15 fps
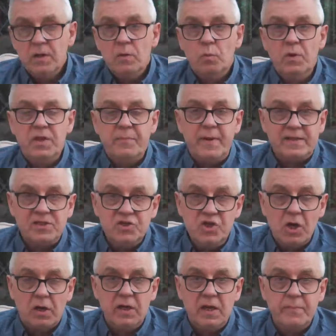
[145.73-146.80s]
With a better
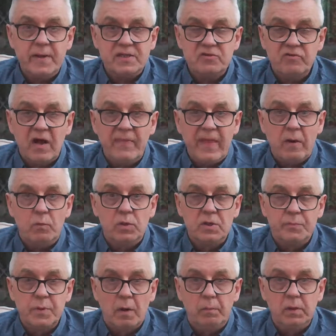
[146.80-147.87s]
jockey, the better ride, that would
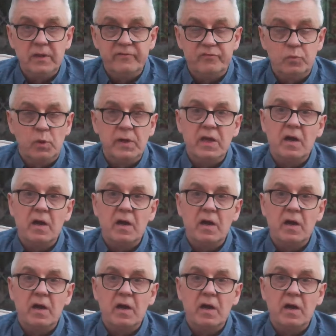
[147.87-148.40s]
have probably have won.